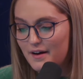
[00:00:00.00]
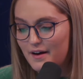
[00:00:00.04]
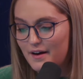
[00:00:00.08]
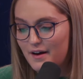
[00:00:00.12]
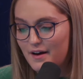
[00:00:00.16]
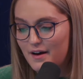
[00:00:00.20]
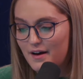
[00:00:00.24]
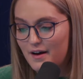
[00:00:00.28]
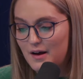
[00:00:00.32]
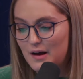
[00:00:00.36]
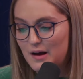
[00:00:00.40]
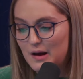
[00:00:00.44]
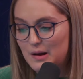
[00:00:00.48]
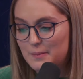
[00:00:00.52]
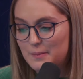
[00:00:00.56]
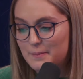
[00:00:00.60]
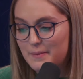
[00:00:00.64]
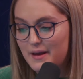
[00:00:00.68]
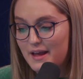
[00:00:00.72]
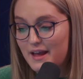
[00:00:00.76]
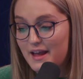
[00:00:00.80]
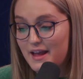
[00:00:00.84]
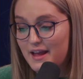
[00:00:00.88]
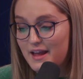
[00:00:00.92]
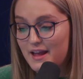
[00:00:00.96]

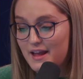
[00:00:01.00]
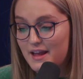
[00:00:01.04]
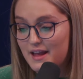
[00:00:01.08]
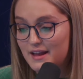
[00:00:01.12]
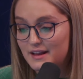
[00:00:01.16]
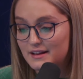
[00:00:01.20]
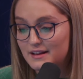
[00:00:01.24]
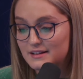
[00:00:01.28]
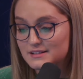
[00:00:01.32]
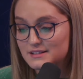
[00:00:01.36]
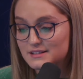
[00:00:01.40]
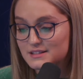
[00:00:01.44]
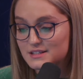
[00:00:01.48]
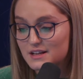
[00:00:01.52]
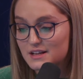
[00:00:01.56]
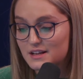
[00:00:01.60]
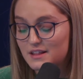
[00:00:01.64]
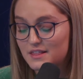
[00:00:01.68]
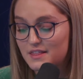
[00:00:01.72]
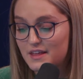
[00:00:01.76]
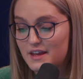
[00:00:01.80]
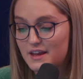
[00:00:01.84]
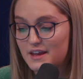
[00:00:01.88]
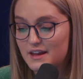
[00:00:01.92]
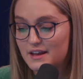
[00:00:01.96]
And
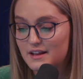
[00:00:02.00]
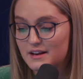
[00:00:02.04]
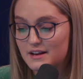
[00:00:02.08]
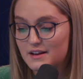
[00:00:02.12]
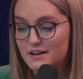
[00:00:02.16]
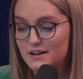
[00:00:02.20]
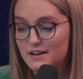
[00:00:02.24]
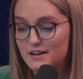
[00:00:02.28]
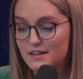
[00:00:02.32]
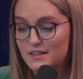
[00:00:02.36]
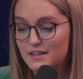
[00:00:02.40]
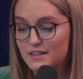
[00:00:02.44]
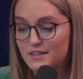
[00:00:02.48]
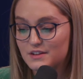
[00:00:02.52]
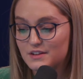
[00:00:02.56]
then